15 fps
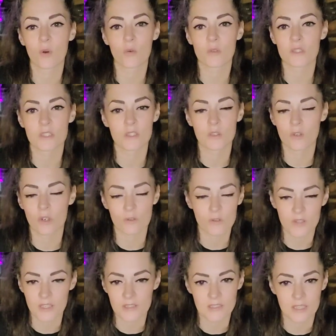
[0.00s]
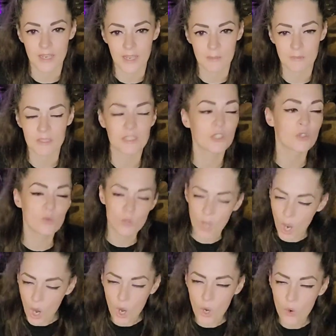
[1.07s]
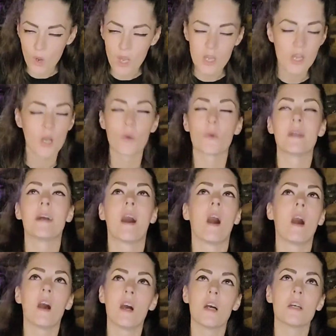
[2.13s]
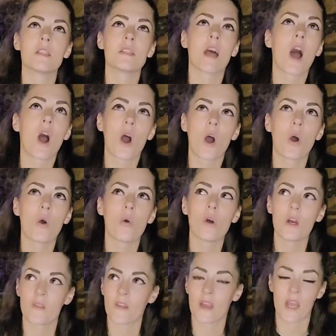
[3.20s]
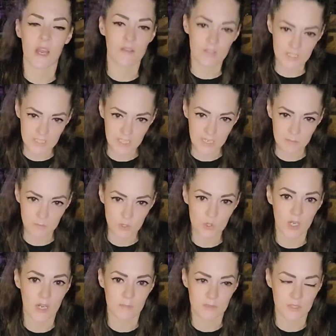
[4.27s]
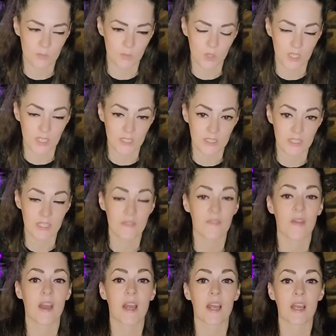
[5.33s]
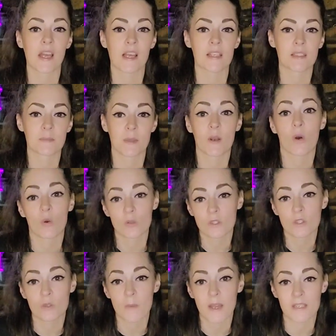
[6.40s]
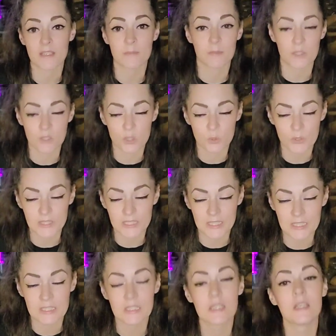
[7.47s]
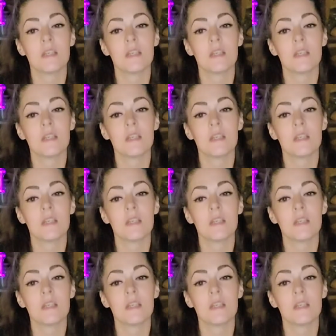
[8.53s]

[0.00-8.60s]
forward to the growth that's going to happen because you know, we all know that every time you drop someone that has been holding you back spiritually,